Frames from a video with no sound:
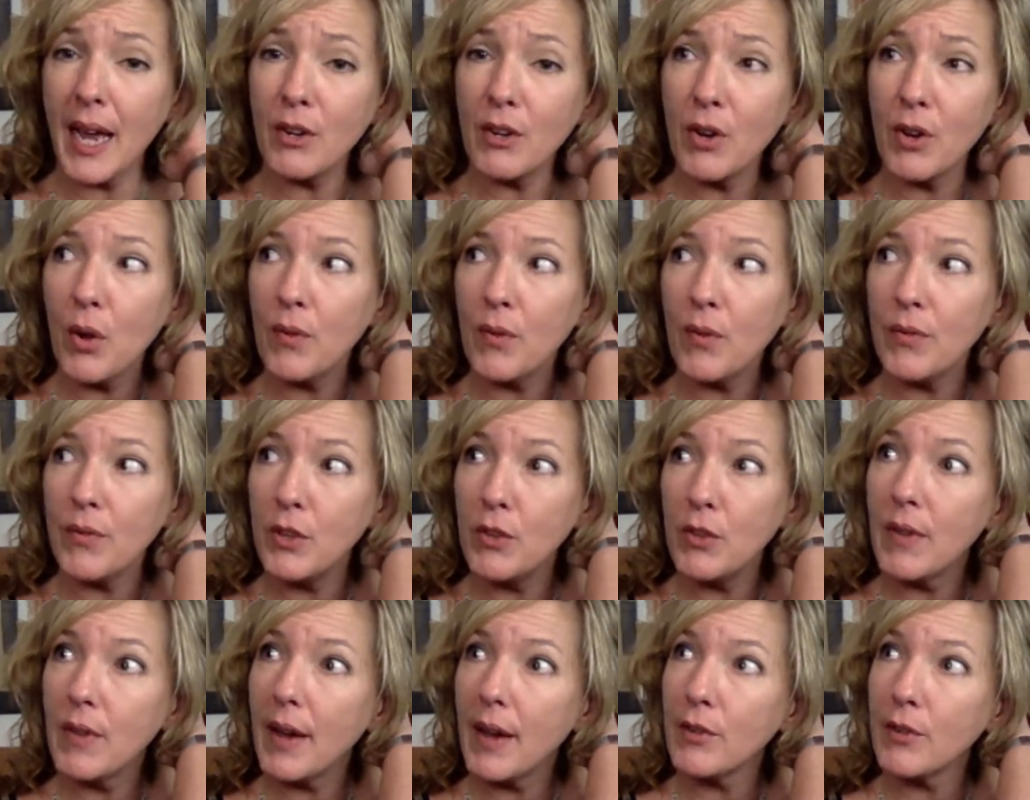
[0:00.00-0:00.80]
I don't know
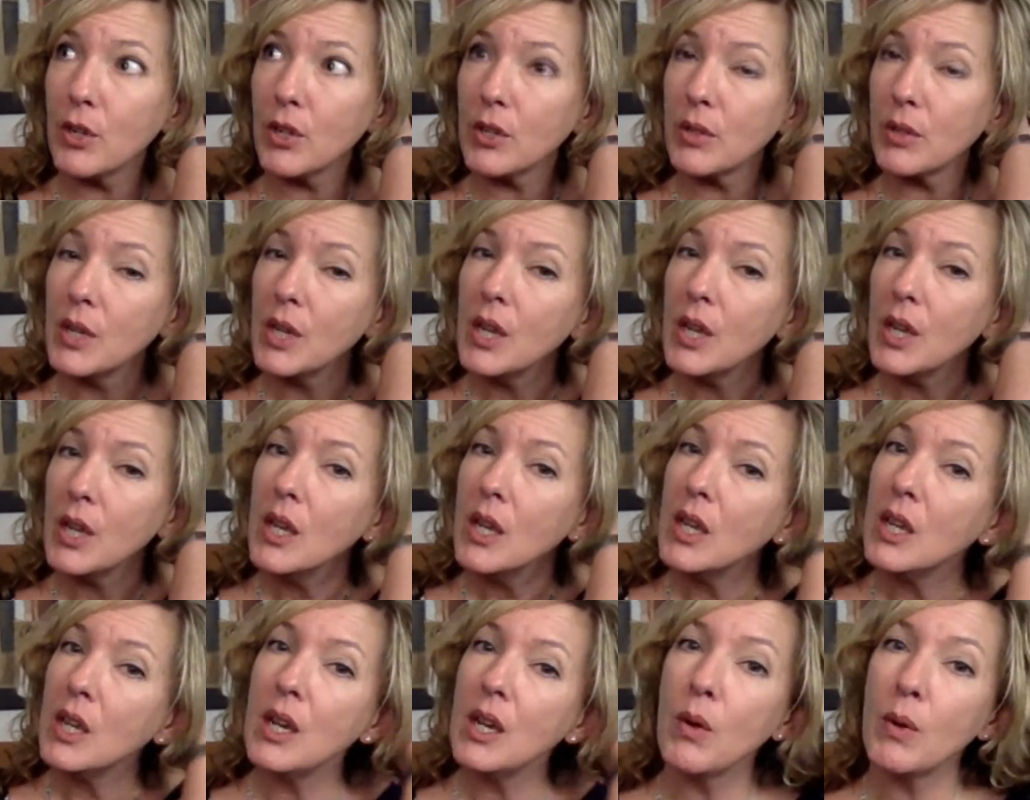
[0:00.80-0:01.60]
if you've ever,
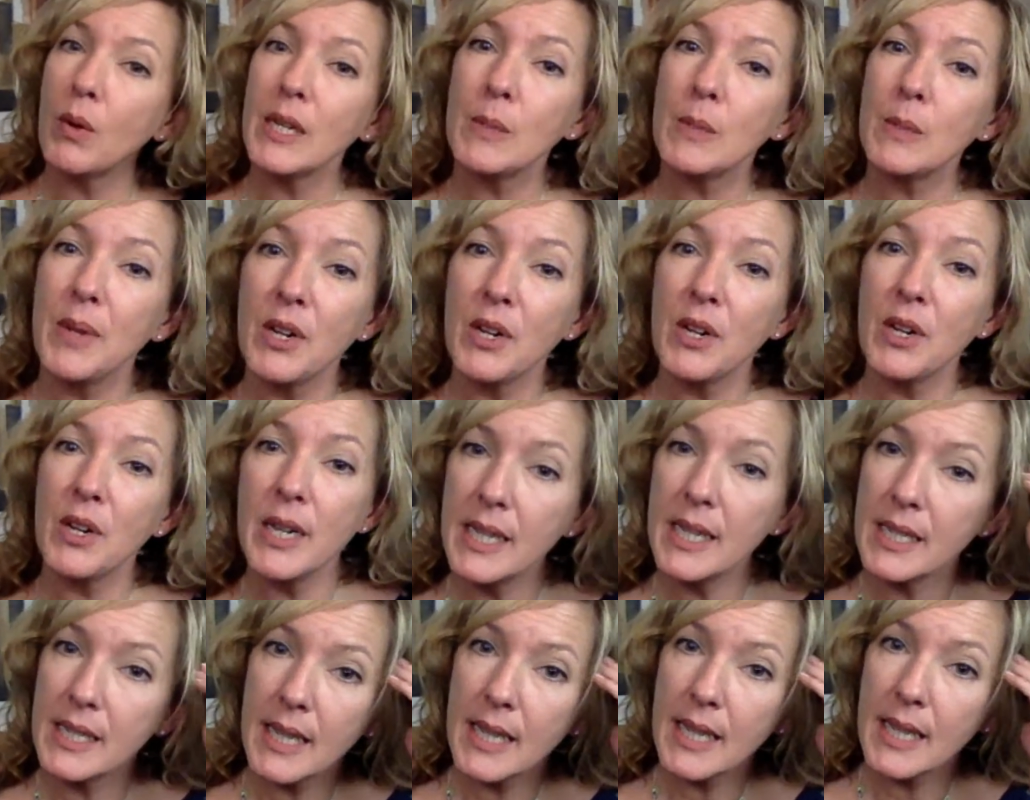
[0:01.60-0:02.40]
you know,
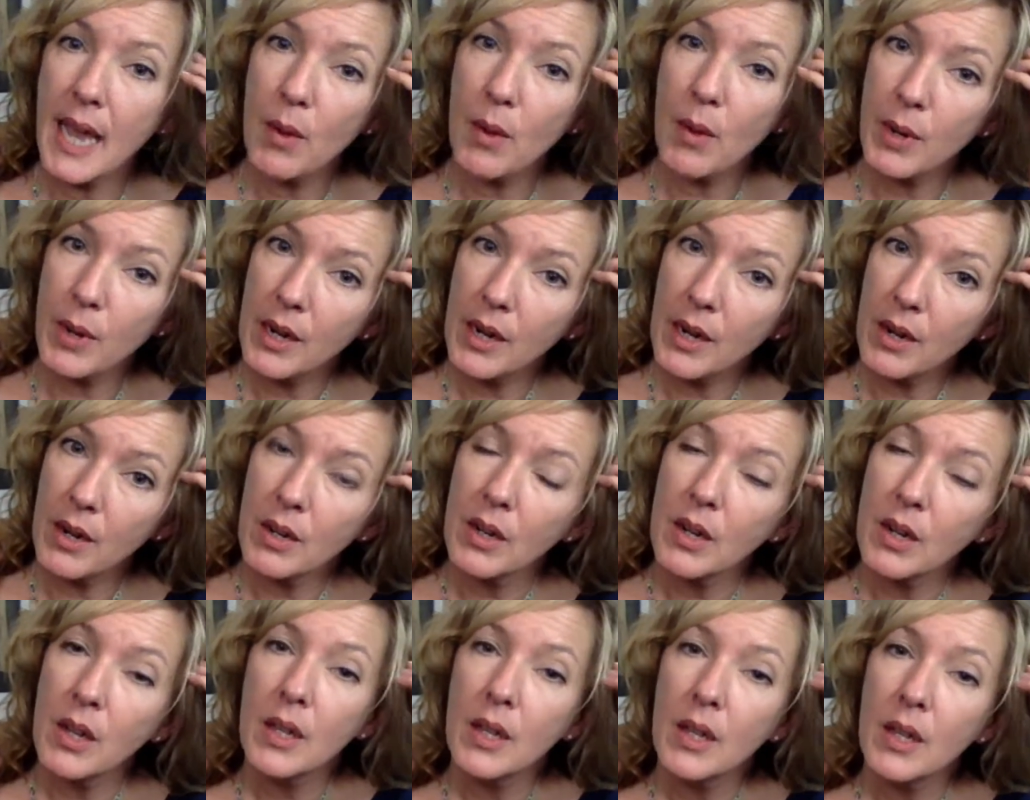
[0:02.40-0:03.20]
experienced that
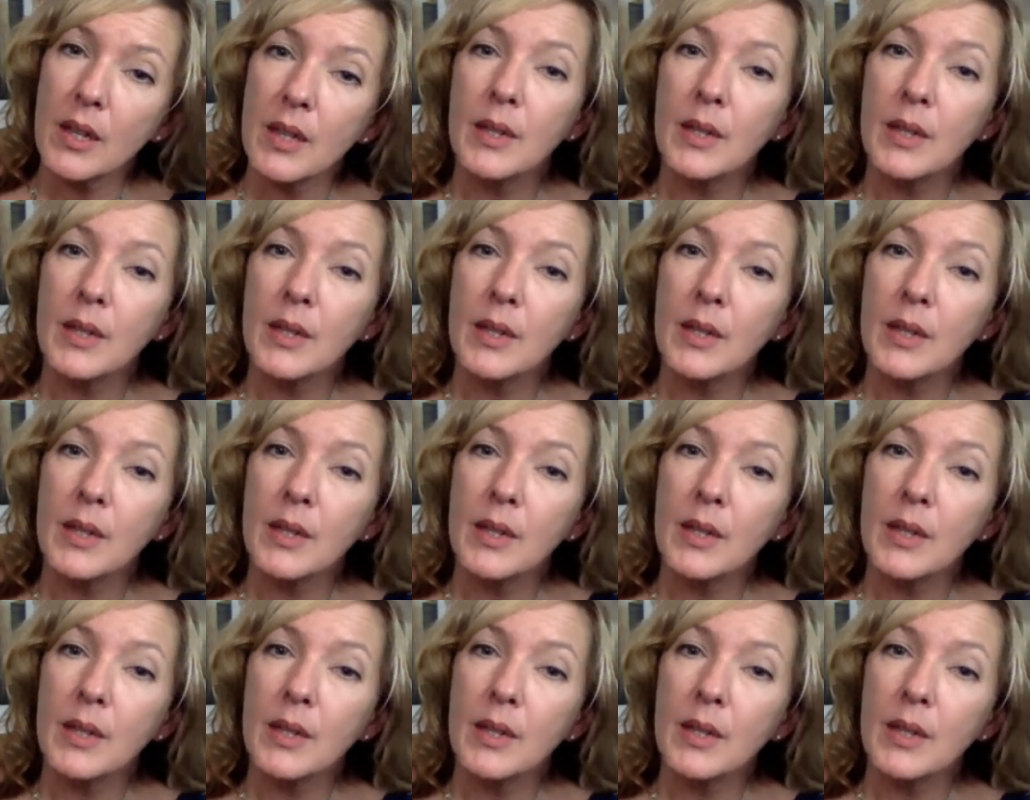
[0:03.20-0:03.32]
where